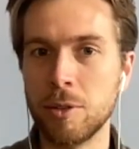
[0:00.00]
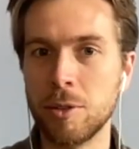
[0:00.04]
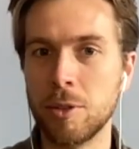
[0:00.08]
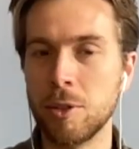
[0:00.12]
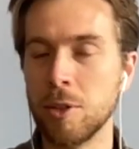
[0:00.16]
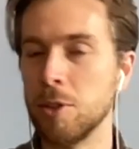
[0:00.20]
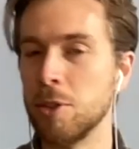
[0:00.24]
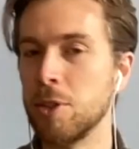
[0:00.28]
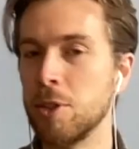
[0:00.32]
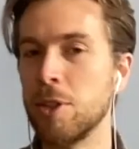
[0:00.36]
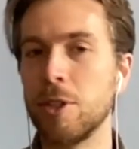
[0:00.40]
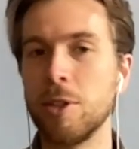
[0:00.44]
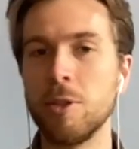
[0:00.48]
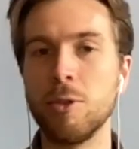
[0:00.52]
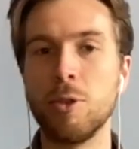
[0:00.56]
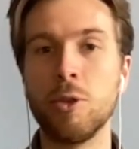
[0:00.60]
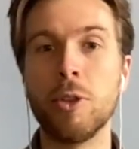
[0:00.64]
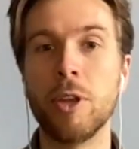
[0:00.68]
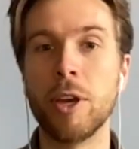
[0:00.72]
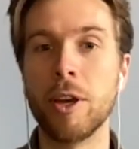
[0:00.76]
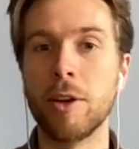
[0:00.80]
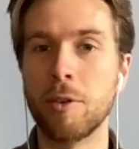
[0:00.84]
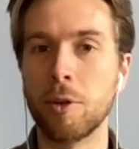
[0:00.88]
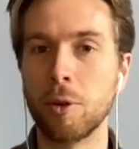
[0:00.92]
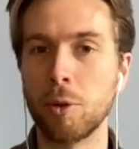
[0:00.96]
Do
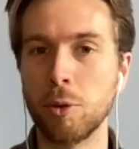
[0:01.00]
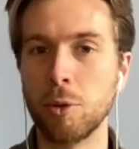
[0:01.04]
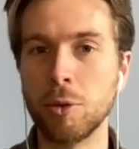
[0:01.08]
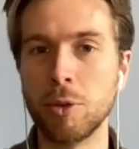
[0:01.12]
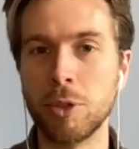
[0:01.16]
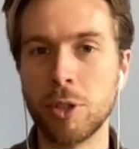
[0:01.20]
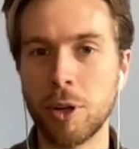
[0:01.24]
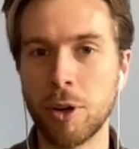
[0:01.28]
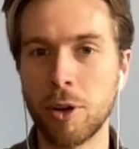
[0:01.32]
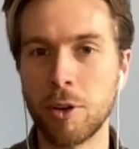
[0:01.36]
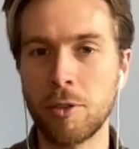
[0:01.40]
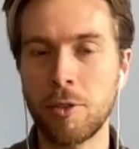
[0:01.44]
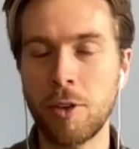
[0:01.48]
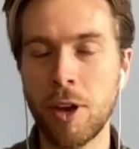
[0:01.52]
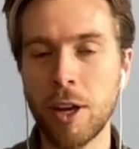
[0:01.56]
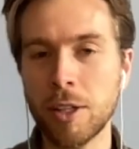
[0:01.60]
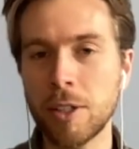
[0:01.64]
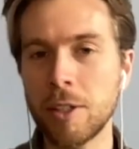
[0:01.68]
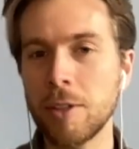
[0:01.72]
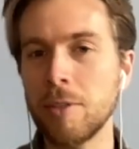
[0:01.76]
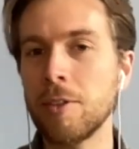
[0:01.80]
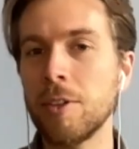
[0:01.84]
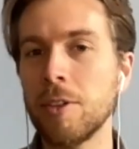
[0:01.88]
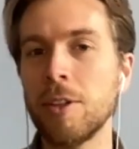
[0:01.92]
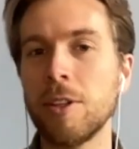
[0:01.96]
they ever lose their
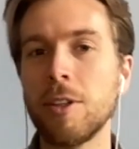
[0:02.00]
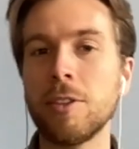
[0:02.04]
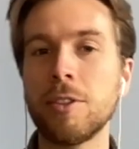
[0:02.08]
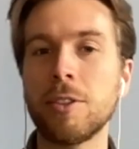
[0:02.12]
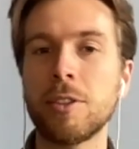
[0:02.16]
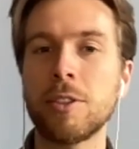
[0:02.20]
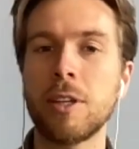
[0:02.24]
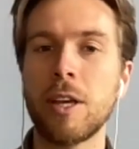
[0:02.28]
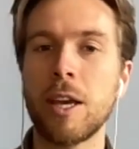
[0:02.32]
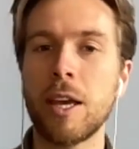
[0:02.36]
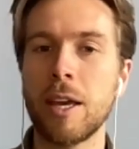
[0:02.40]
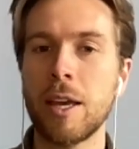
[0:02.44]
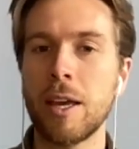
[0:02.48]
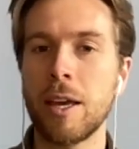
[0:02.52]
effectiveness?